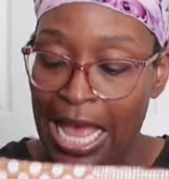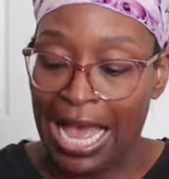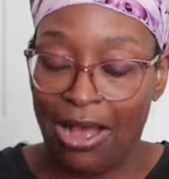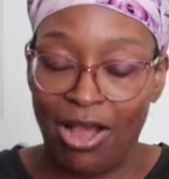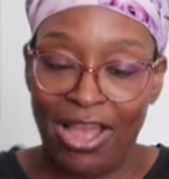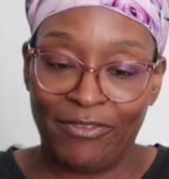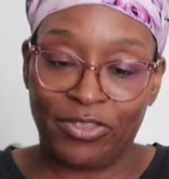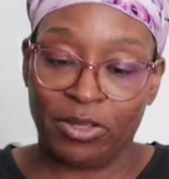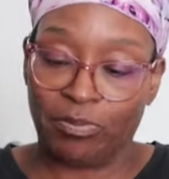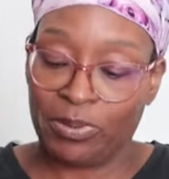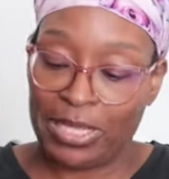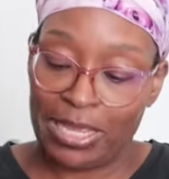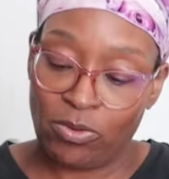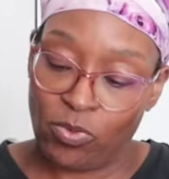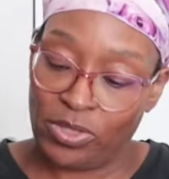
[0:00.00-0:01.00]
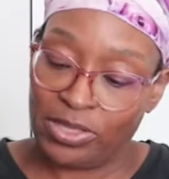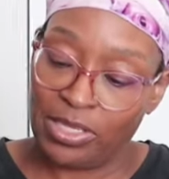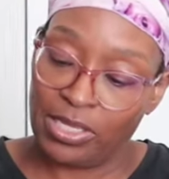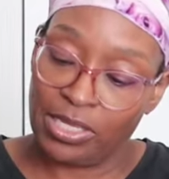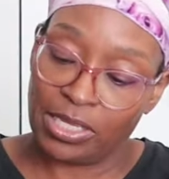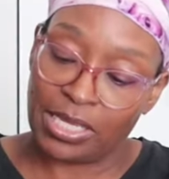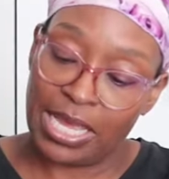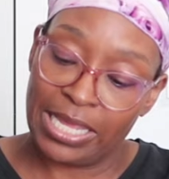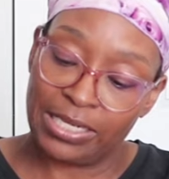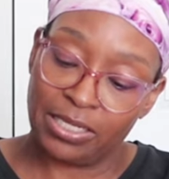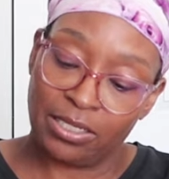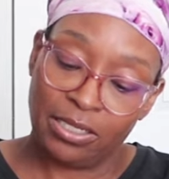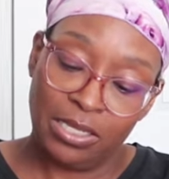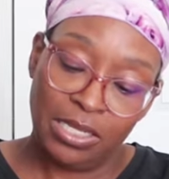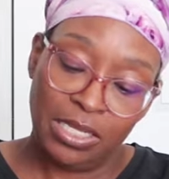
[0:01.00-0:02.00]
I'll have to play with it and kind
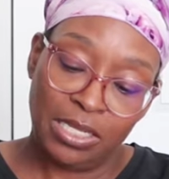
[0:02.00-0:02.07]
of